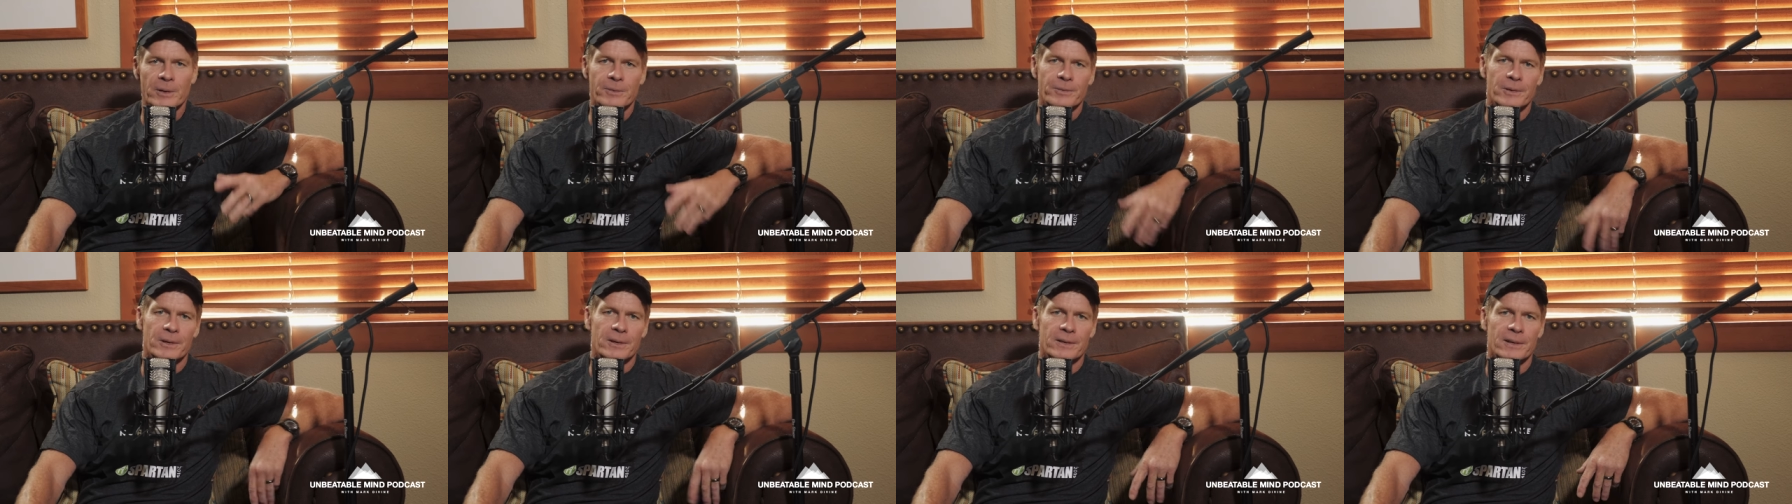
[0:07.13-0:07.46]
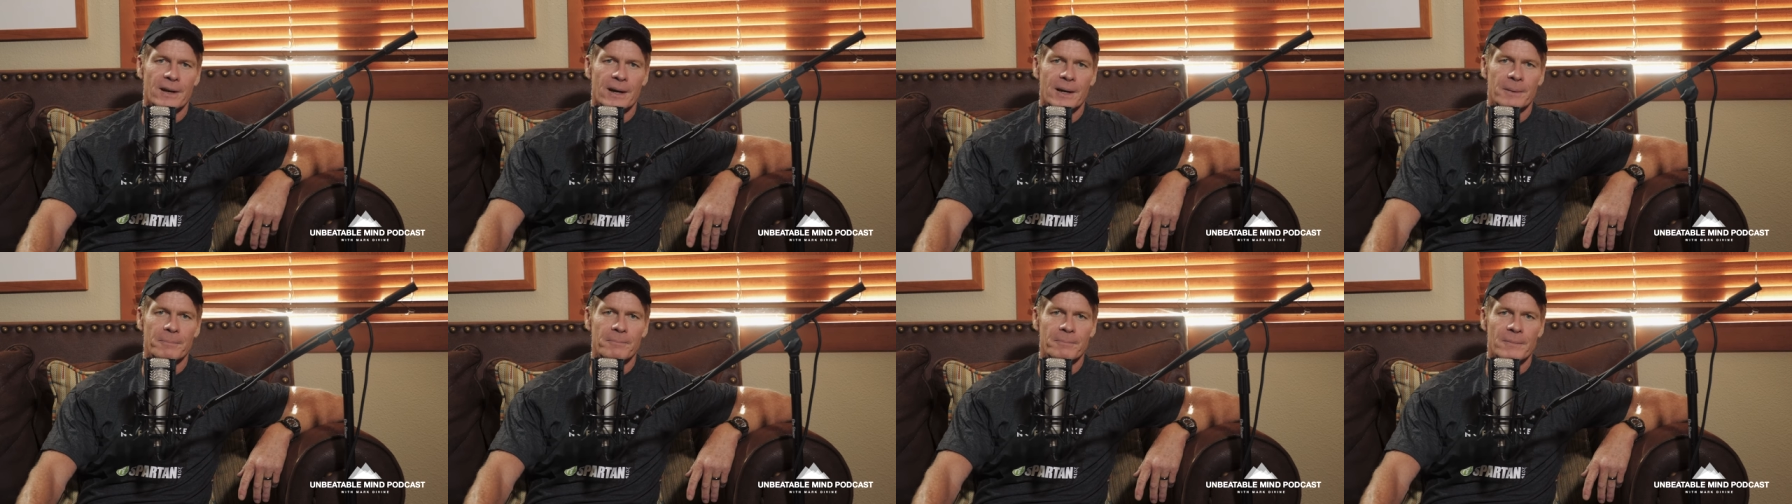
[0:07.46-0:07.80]
for your
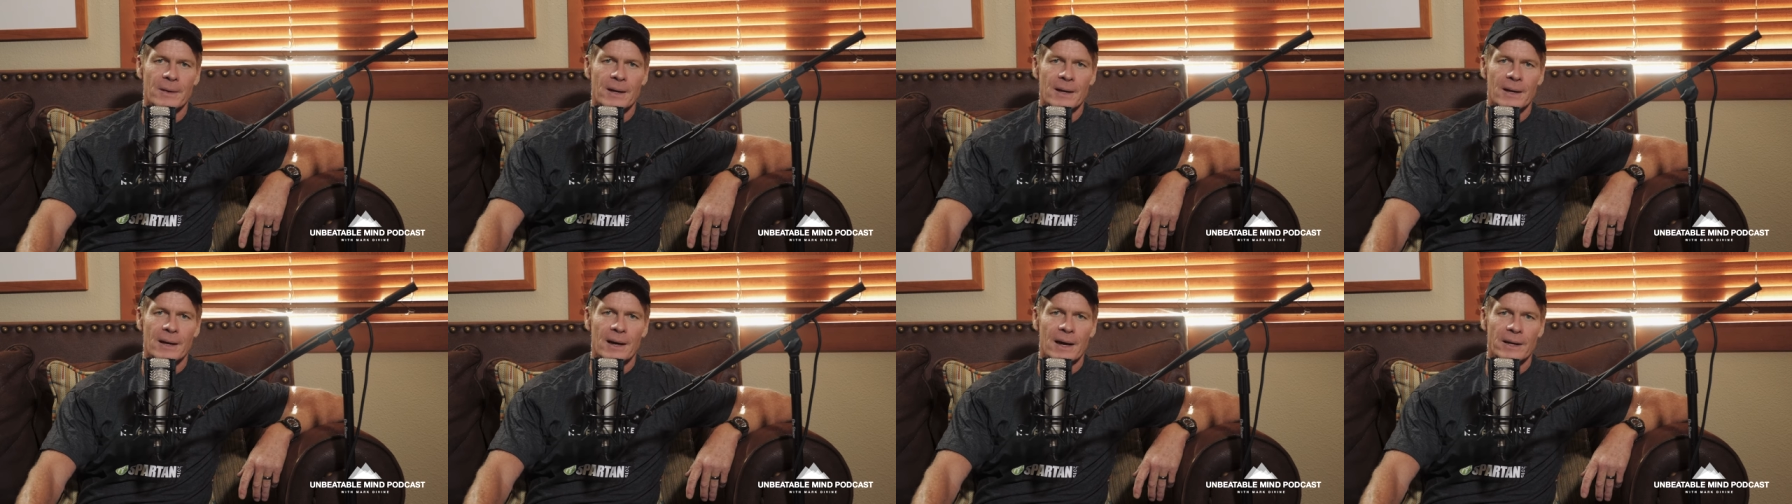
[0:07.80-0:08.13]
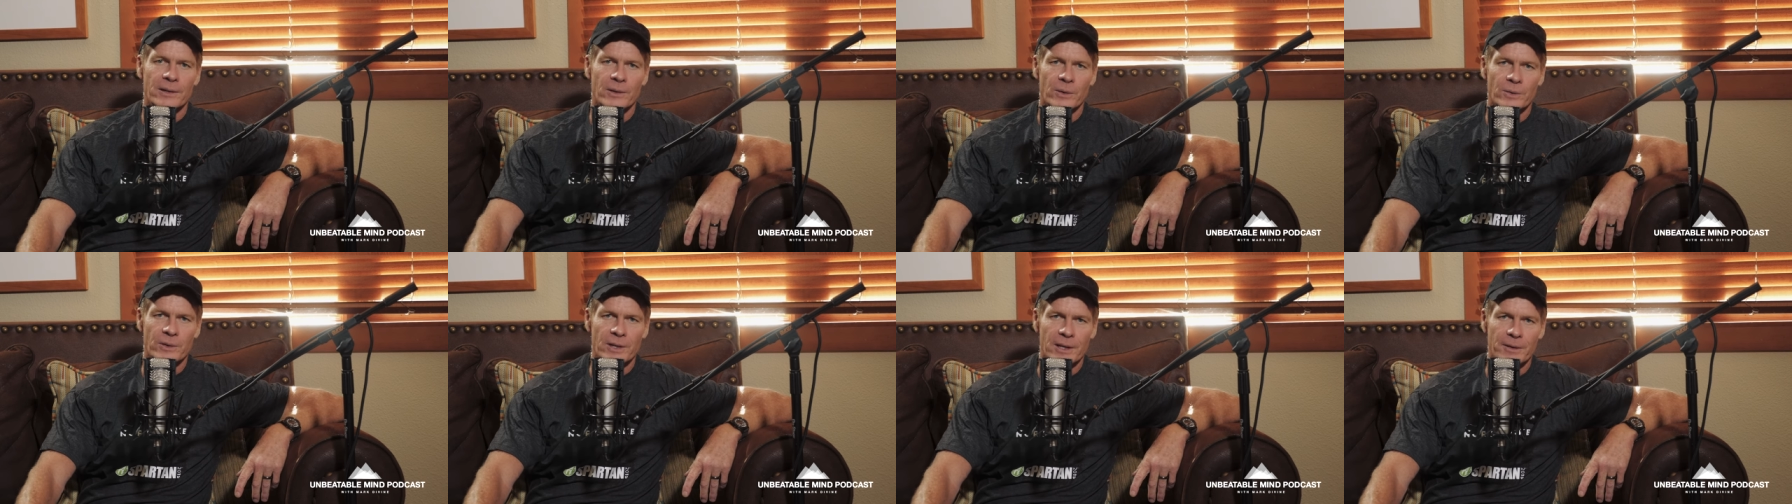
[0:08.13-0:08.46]
time. and
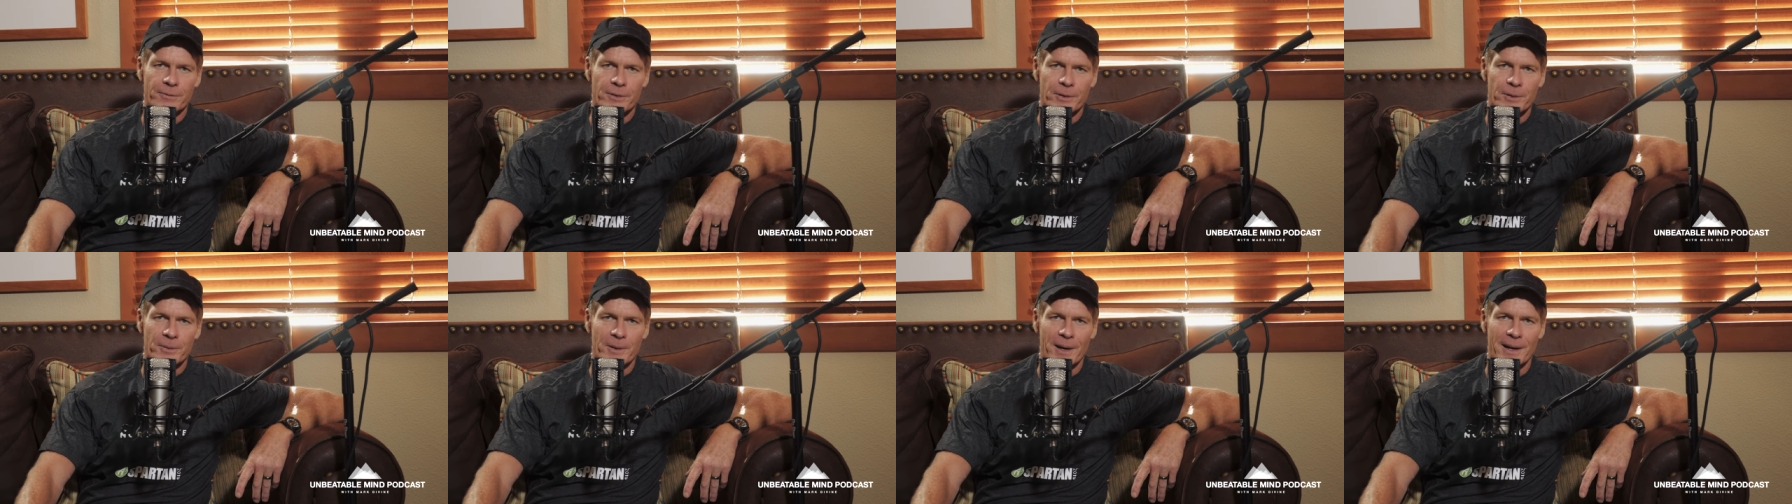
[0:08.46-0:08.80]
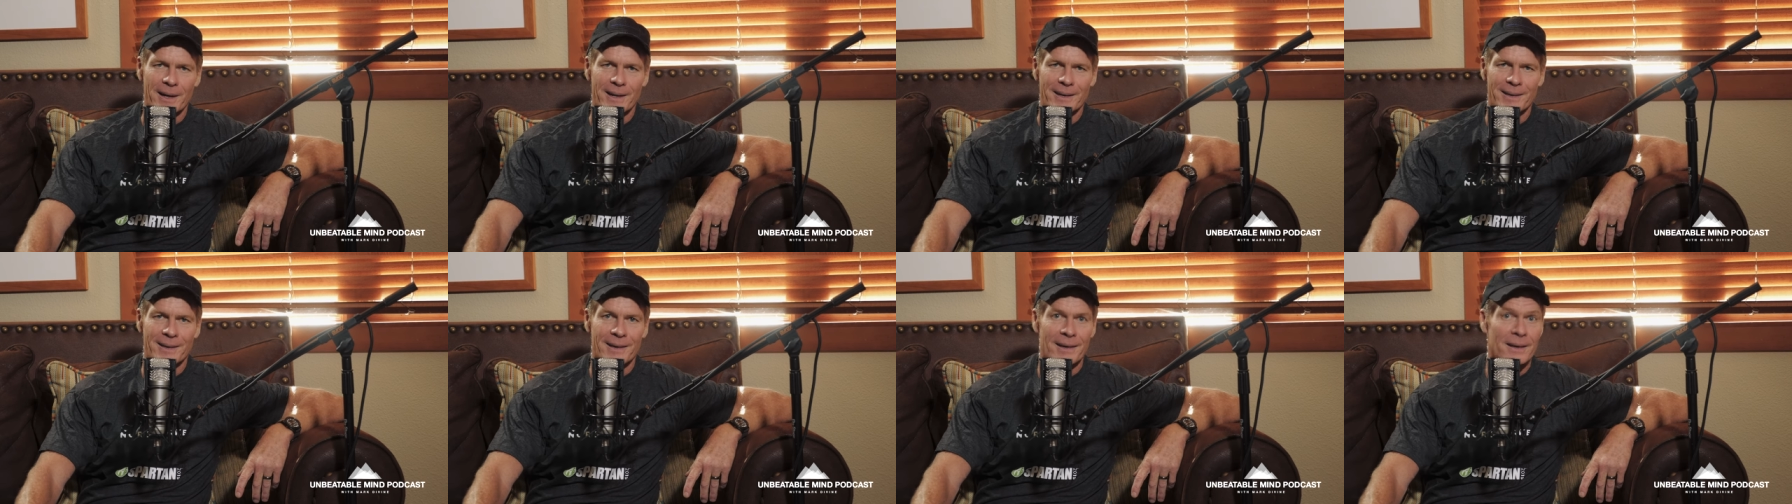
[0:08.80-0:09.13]
don't take it for
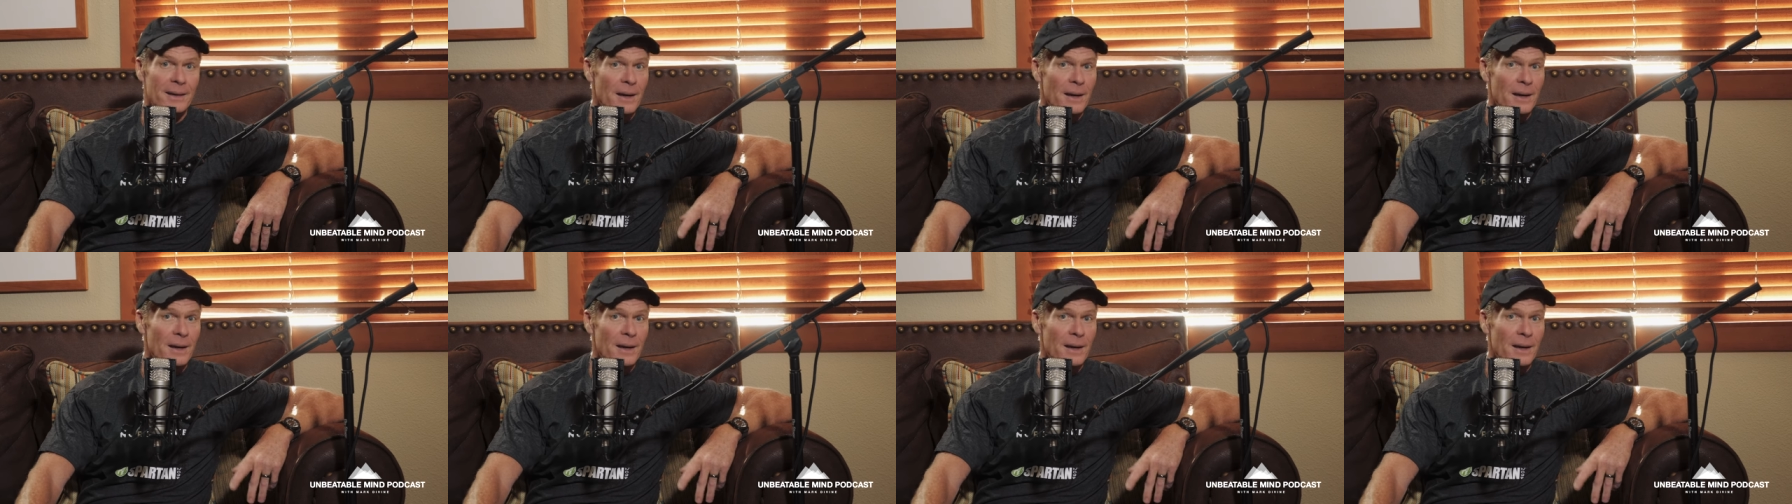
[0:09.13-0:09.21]
granted.